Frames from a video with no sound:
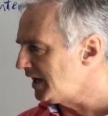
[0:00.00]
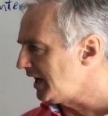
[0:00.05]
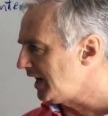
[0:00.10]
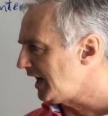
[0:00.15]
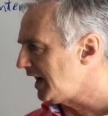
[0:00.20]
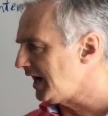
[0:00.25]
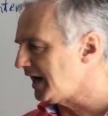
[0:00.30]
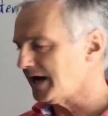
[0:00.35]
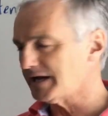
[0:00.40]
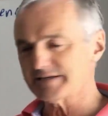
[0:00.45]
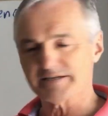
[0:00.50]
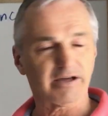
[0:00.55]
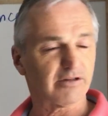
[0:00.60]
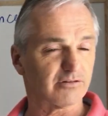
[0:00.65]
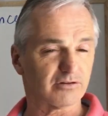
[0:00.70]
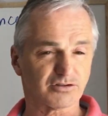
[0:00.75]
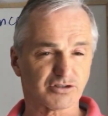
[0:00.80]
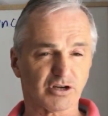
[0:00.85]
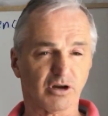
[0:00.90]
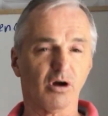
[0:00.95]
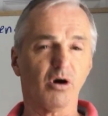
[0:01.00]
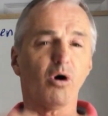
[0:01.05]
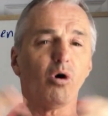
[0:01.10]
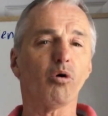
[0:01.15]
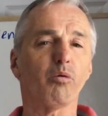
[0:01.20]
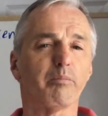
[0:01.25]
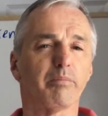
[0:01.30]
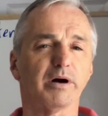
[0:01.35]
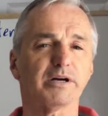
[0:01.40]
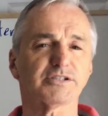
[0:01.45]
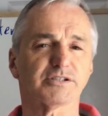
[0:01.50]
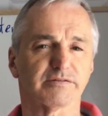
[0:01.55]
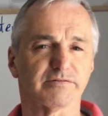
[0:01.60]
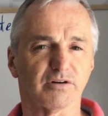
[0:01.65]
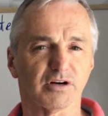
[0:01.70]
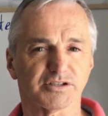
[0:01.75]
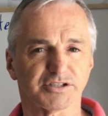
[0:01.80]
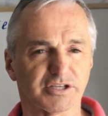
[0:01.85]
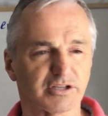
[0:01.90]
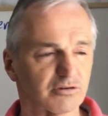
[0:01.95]
Now there's a whole bunch of
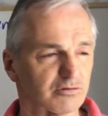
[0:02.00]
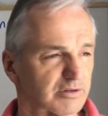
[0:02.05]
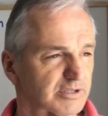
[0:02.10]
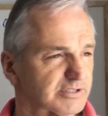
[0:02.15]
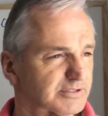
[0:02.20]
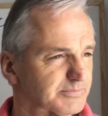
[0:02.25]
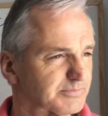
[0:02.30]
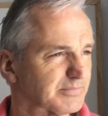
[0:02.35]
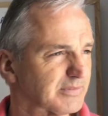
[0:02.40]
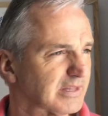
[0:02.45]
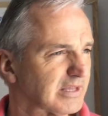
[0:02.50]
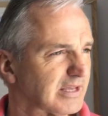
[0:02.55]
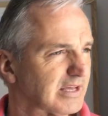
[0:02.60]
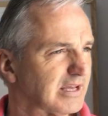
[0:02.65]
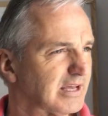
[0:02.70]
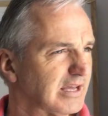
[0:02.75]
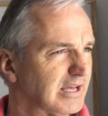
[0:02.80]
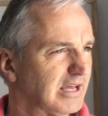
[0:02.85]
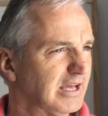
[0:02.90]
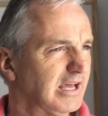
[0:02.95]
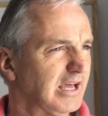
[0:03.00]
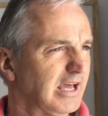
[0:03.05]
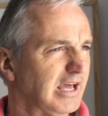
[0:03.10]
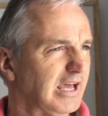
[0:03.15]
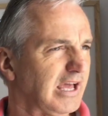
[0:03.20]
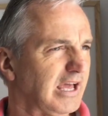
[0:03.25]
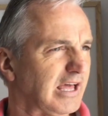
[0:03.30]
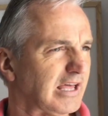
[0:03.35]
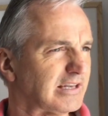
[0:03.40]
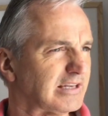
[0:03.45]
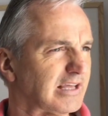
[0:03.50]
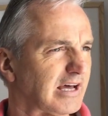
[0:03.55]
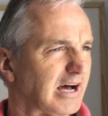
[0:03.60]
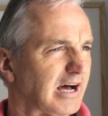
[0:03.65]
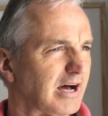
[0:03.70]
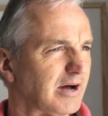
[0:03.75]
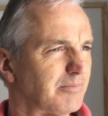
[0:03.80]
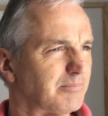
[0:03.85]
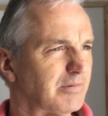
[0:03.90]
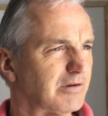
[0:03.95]
auxiliaries.
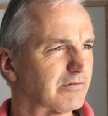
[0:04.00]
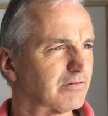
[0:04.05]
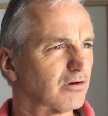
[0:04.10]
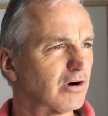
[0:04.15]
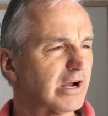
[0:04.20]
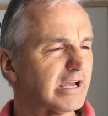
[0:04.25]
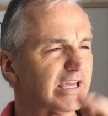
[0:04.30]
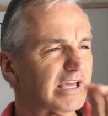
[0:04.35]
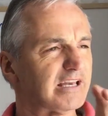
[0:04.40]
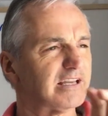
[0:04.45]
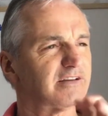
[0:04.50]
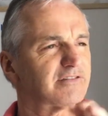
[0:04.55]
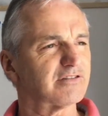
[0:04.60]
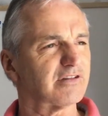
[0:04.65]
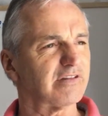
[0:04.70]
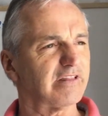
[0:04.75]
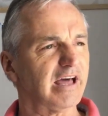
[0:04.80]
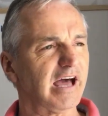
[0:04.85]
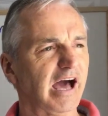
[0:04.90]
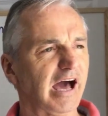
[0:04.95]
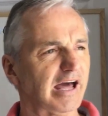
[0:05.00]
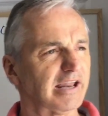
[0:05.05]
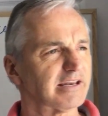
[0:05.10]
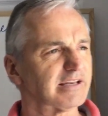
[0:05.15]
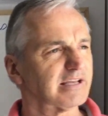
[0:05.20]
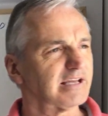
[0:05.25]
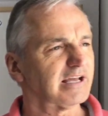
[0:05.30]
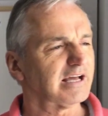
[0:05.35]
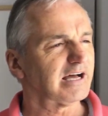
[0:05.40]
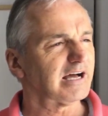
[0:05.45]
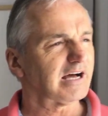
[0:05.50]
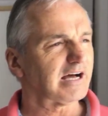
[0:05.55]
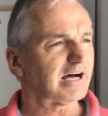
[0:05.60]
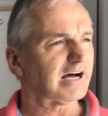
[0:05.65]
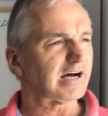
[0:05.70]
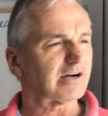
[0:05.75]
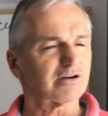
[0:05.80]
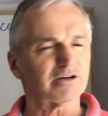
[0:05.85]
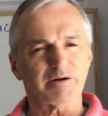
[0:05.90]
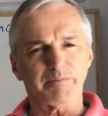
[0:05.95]
And before I get into that,
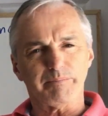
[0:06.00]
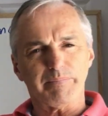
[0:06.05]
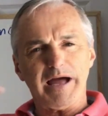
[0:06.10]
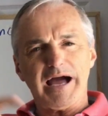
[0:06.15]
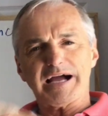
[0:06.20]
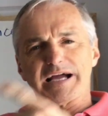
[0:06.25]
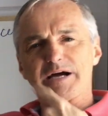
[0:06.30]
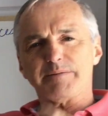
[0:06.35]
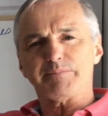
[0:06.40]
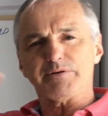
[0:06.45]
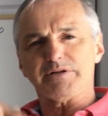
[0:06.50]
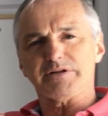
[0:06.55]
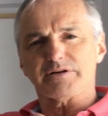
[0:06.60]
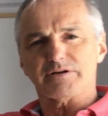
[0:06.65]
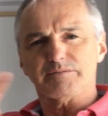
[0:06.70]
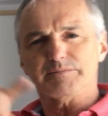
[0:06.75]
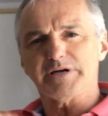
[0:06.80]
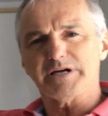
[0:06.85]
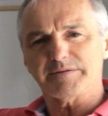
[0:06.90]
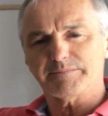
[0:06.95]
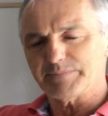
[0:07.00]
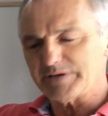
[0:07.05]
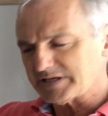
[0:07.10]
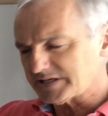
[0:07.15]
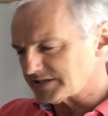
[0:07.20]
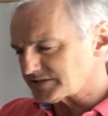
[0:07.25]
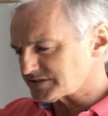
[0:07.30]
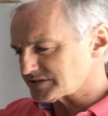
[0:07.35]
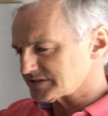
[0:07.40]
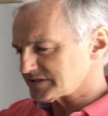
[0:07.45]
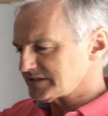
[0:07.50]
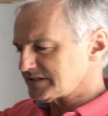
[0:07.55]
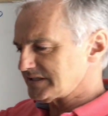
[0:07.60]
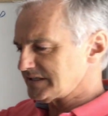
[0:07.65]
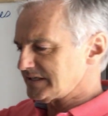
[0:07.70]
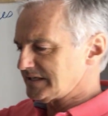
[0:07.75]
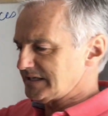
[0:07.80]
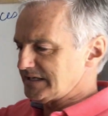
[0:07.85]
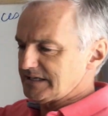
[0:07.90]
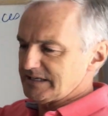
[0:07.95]
I'm going to back up a little bit because
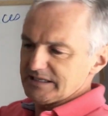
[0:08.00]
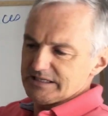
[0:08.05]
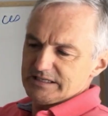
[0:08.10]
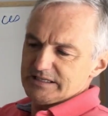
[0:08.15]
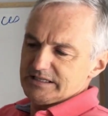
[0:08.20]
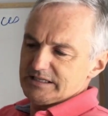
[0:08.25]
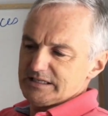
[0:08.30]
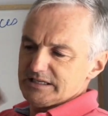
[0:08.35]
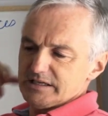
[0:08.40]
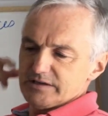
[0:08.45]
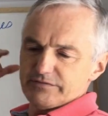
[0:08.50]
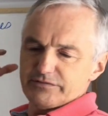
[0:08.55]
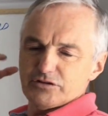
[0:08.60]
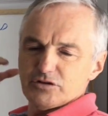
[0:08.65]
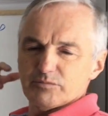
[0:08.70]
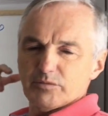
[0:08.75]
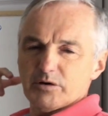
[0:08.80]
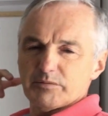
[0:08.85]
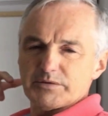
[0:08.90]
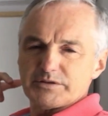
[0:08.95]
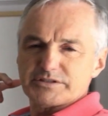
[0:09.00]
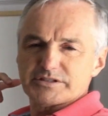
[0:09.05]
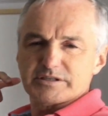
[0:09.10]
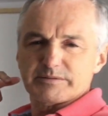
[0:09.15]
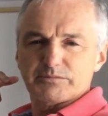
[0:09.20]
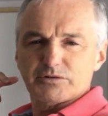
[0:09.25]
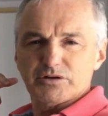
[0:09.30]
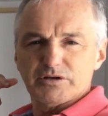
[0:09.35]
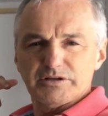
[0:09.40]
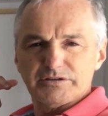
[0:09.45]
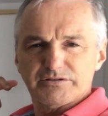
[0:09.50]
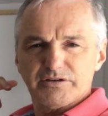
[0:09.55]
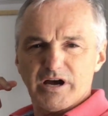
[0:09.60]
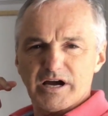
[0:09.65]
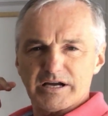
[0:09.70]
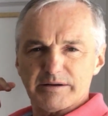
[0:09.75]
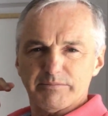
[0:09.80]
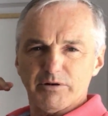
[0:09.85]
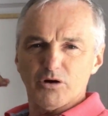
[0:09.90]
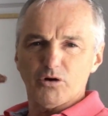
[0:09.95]
in a few moments I'm going to
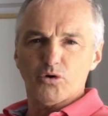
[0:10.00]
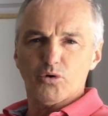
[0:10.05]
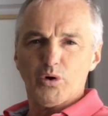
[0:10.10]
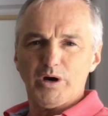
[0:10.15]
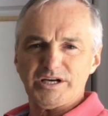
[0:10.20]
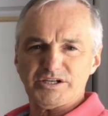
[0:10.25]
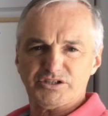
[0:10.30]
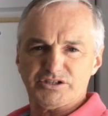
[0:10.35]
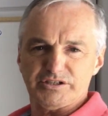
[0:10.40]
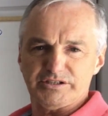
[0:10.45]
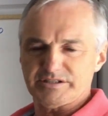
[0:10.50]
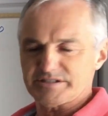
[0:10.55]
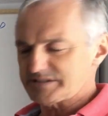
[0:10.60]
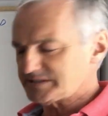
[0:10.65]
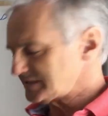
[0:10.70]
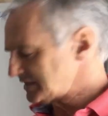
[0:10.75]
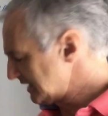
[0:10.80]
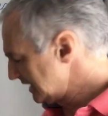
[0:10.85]
talk about questions.